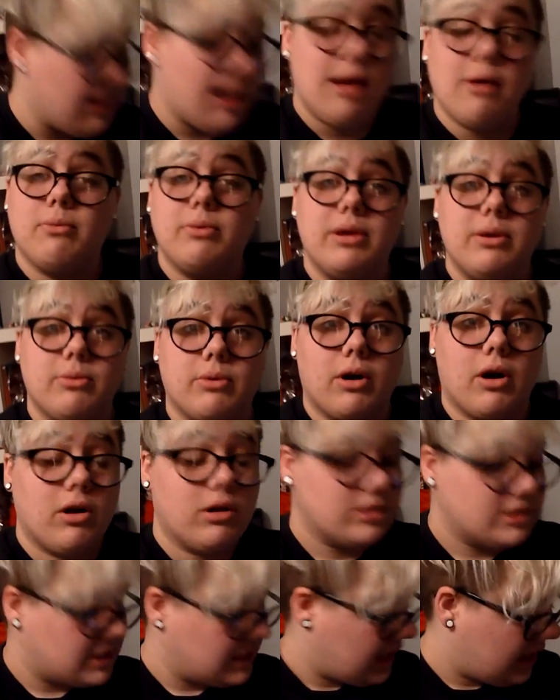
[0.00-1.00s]
and we were
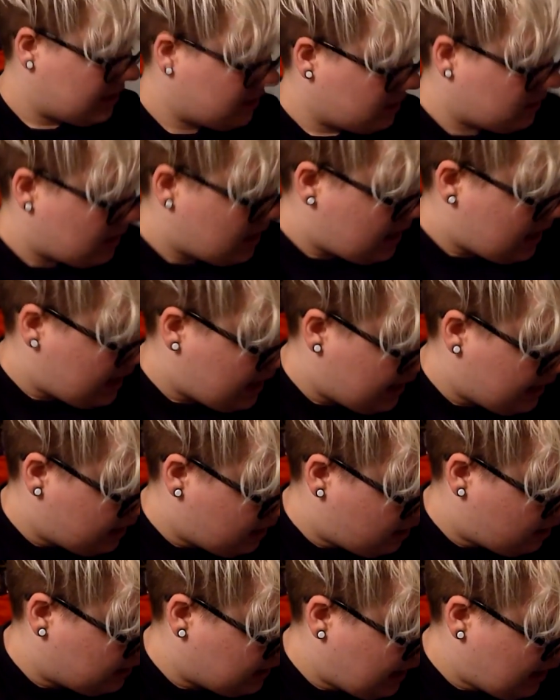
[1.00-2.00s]
all together and
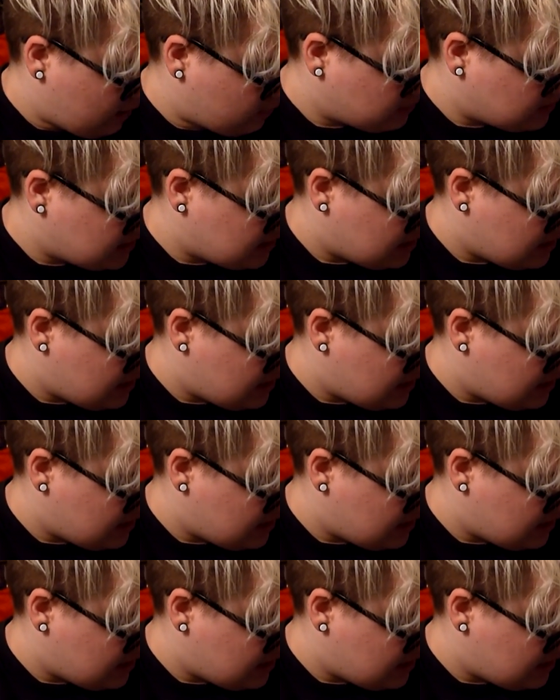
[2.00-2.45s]
hung out,